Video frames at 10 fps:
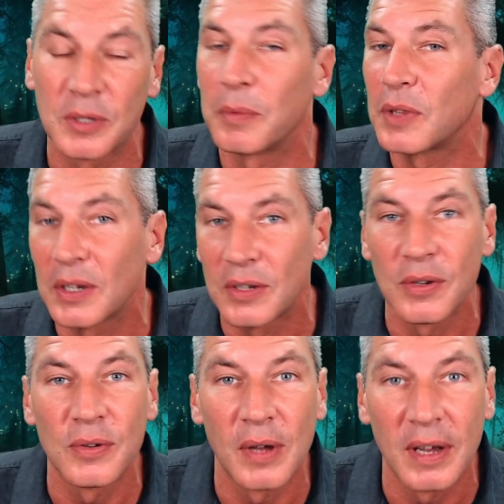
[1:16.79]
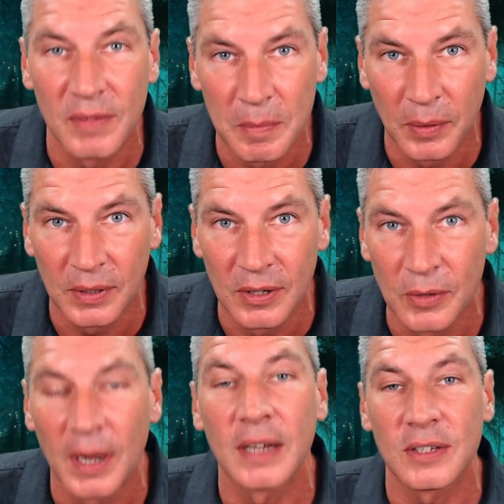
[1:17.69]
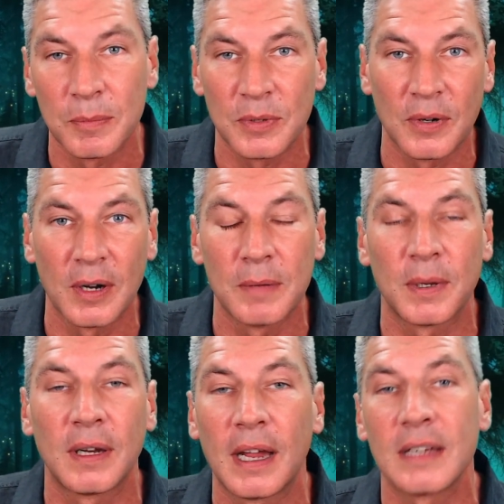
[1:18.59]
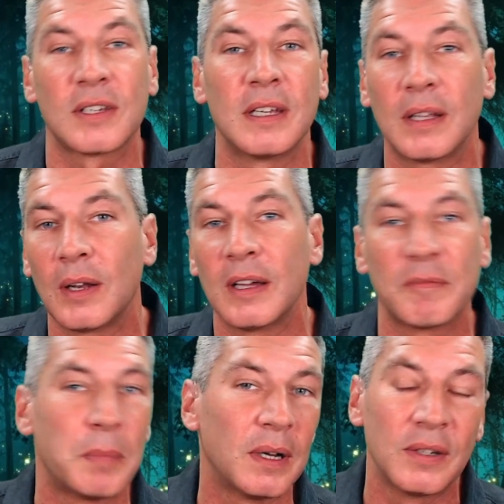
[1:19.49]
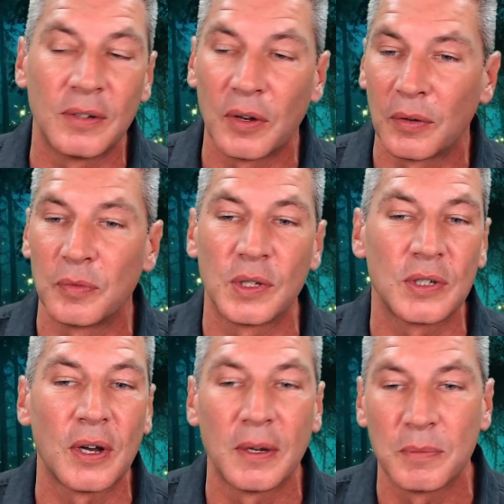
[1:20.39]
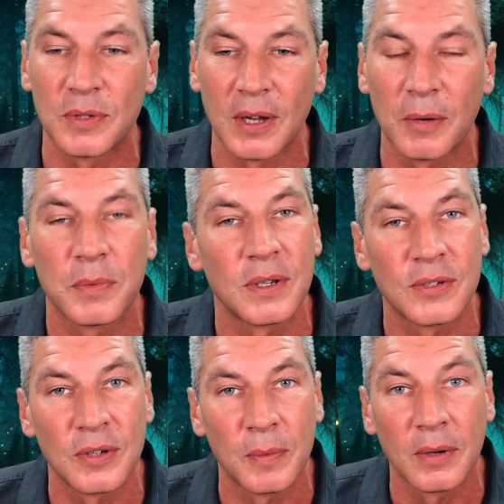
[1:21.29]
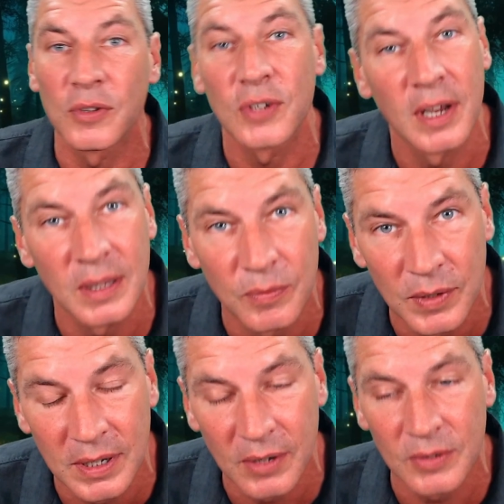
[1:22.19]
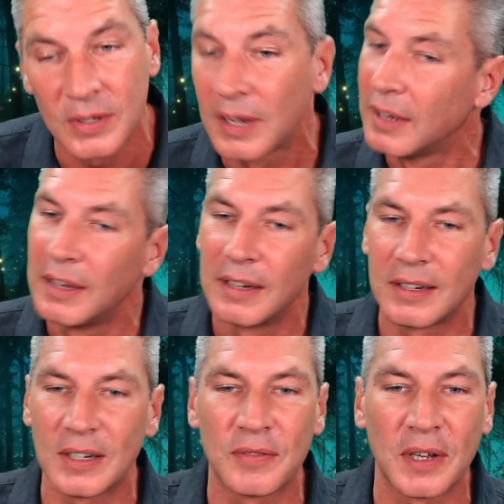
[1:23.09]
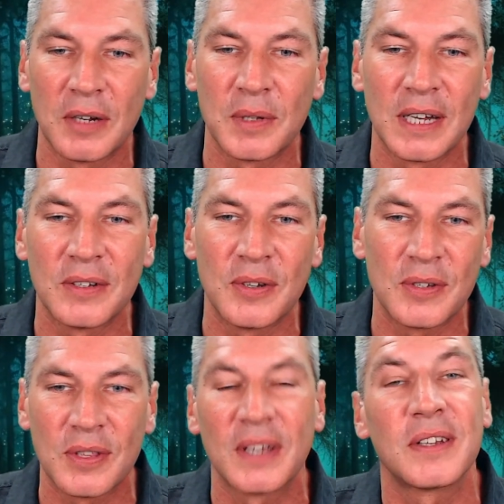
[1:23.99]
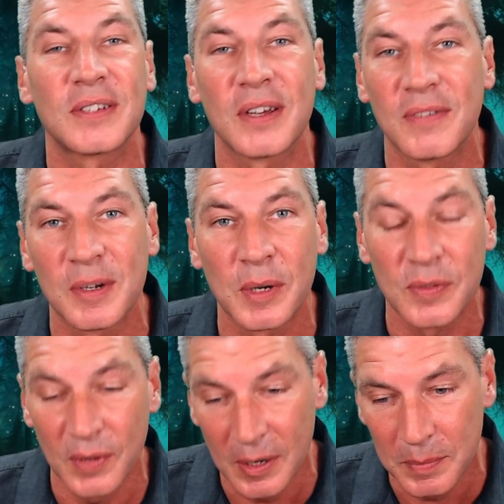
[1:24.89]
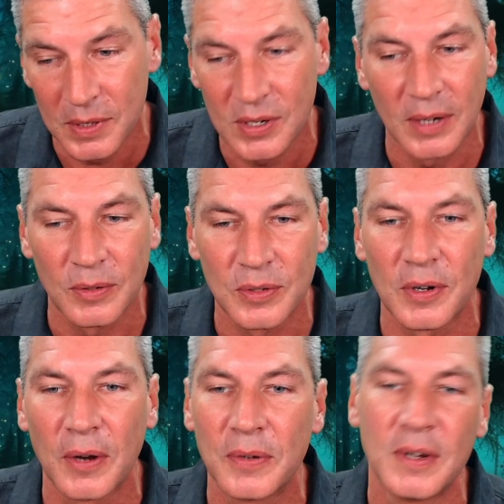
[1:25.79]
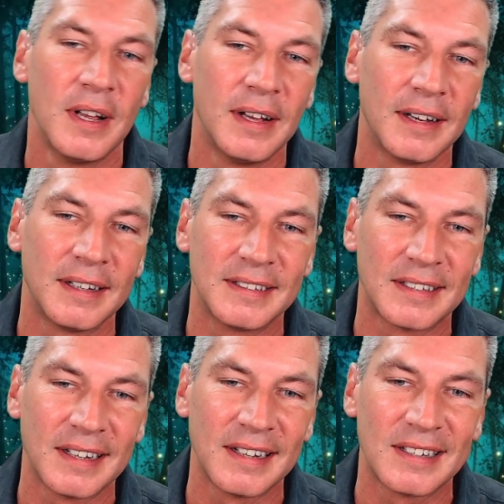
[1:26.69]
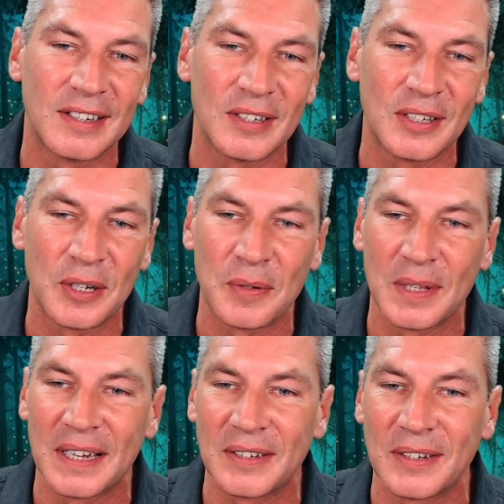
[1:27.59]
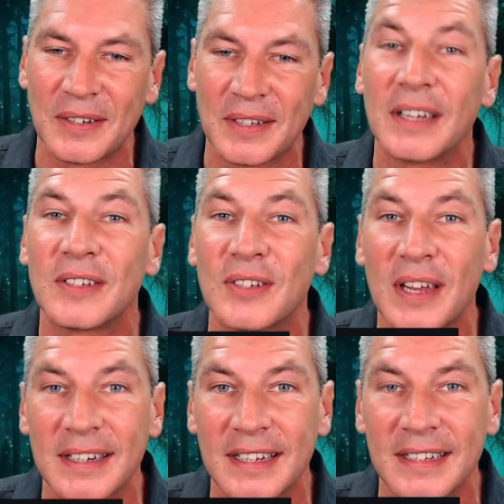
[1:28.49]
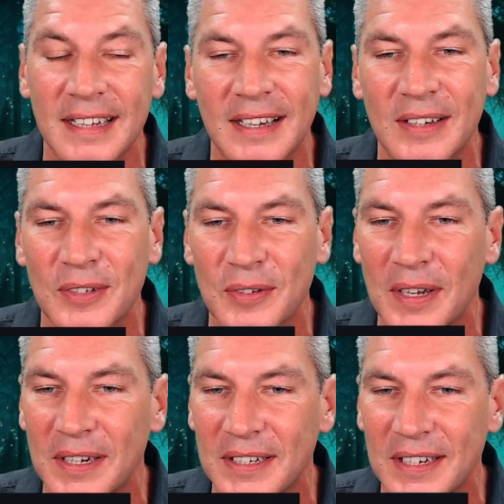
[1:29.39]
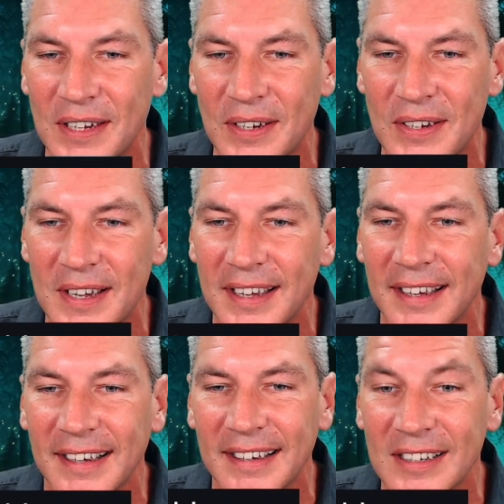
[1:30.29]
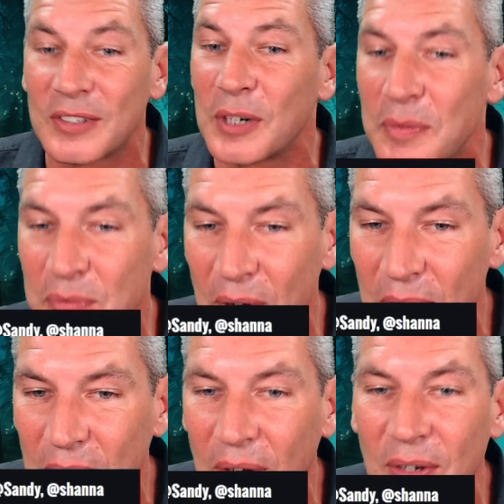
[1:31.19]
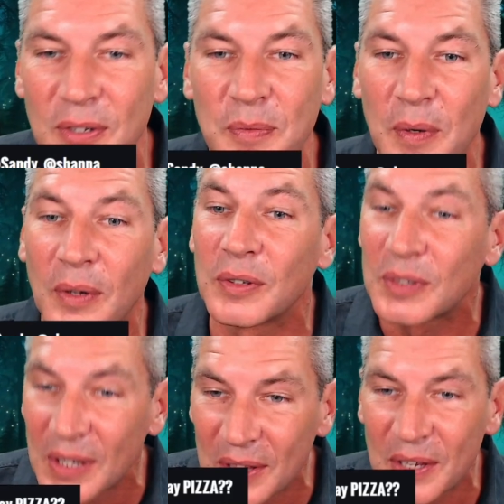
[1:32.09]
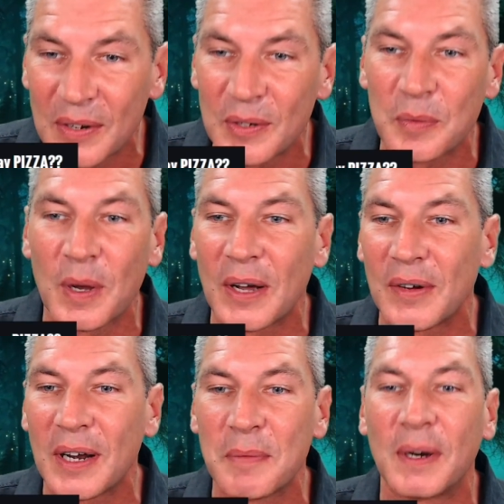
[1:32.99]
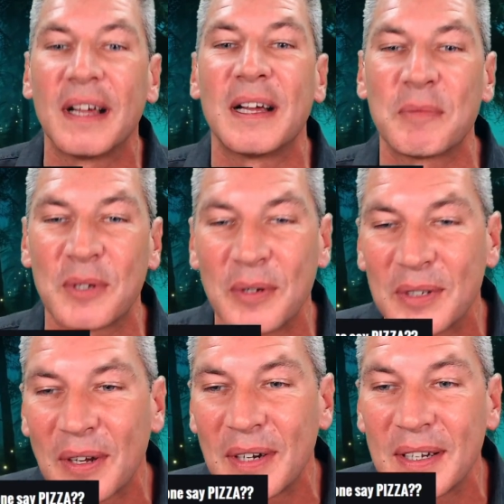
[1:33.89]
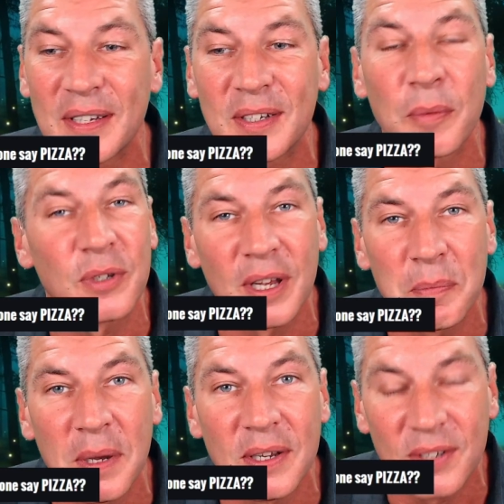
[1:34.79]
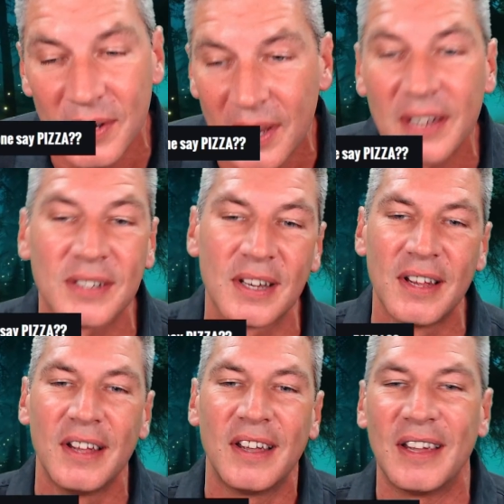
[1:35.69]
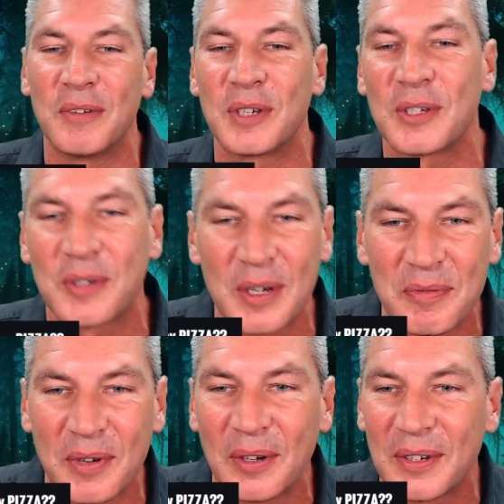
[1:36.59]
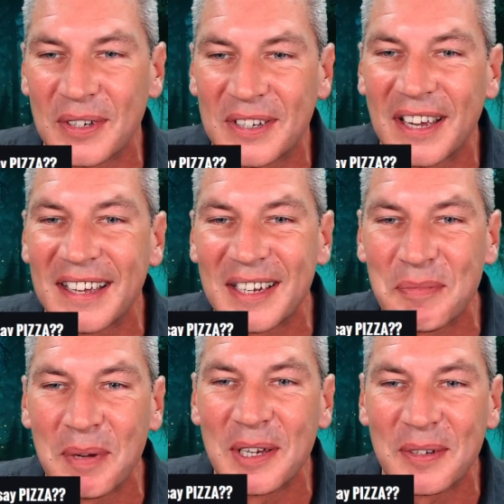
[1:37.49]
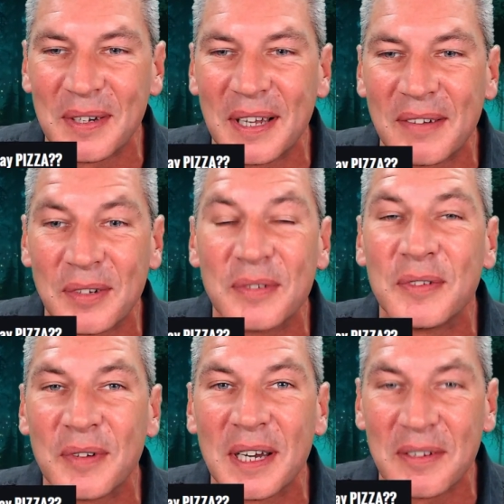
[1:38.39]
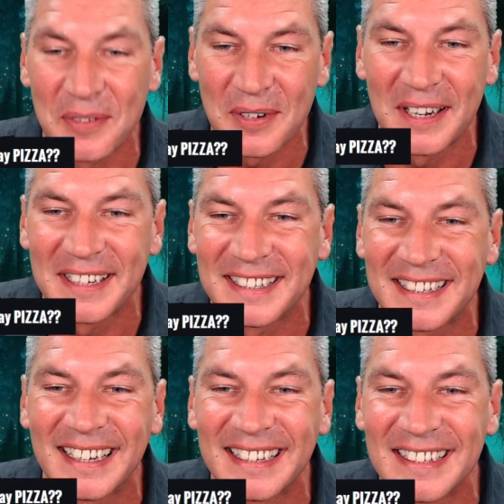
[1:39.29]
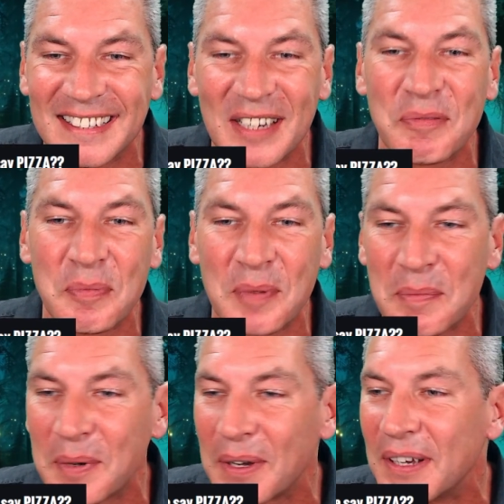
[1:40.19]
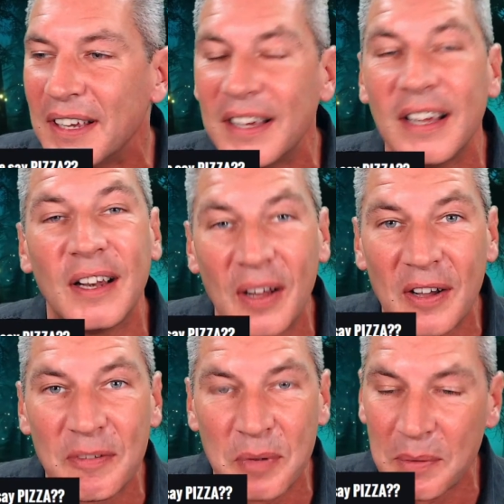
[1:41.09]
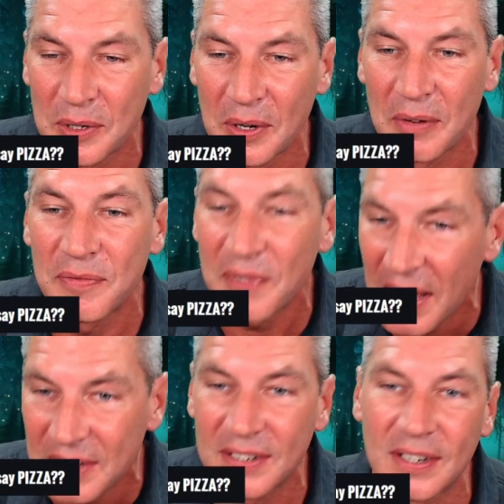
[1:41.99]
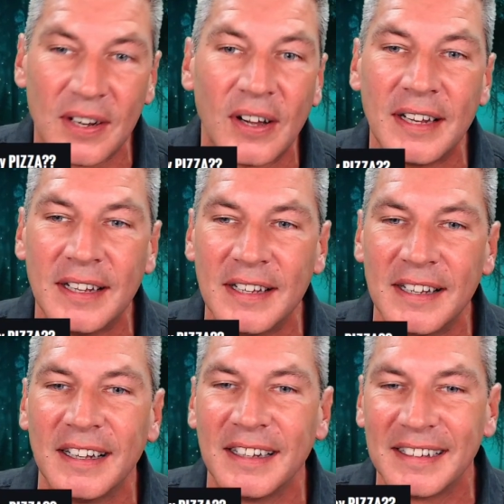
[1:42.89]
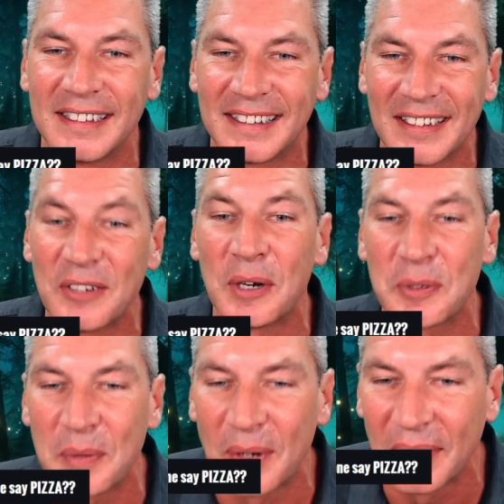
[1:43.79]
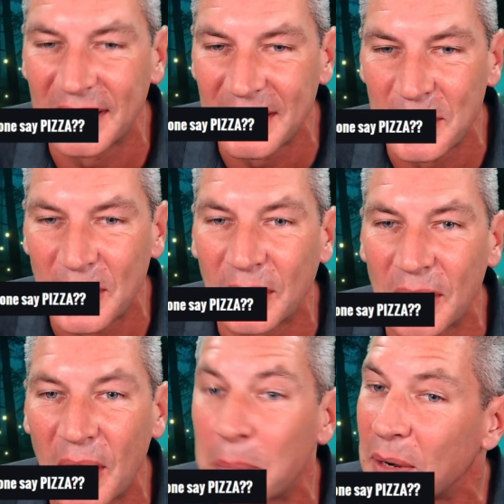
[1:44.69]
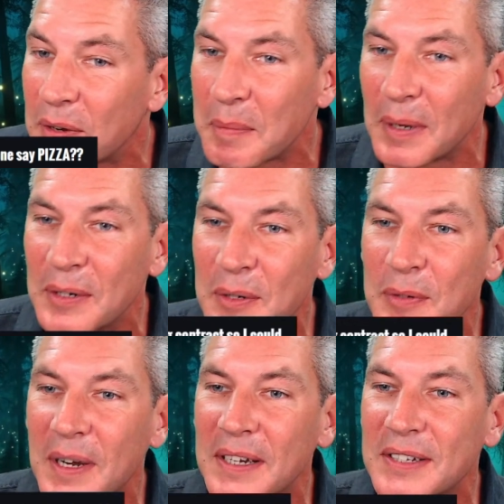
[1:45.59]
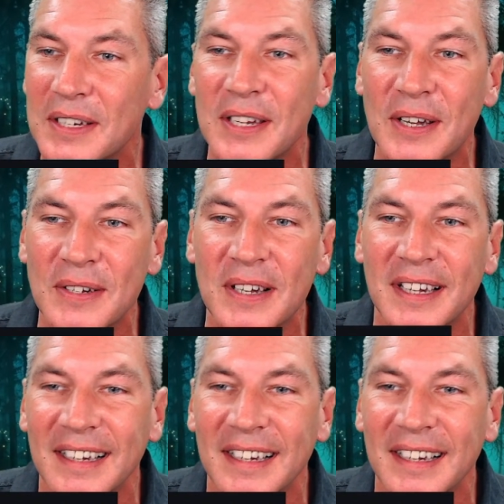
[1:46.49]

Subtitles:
So thank you everybody who has subscribed and has hit the like button over the times to help things do well and shared the videos. Couldn't have done it without you, so thank you so very much for helping the channel to grow, and couldn't do it without you. There's Sandy in the house, great to see you. Extreme Focus, we got Cynthia as well. Hello my absolute darling. Did someone say pizza? Yes, it was Extreme Focus getting his pizza in the oven, ready for his Sigma Prepper live prepper show fest tonight. And who else we got here? We got Pedigree Mongrel, great to see you.